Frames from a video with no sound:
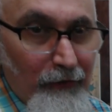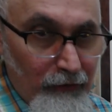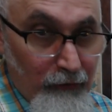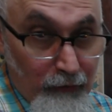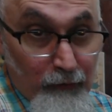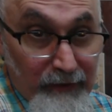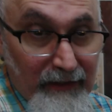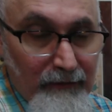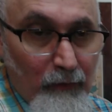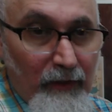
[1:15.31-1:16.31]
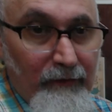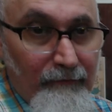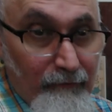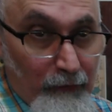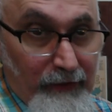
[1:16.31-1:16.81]
you being the one
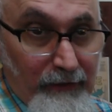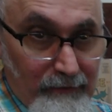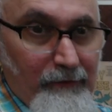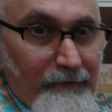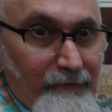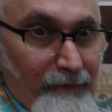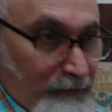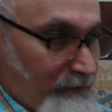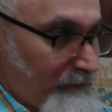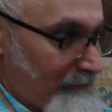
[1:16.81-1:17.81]
voting for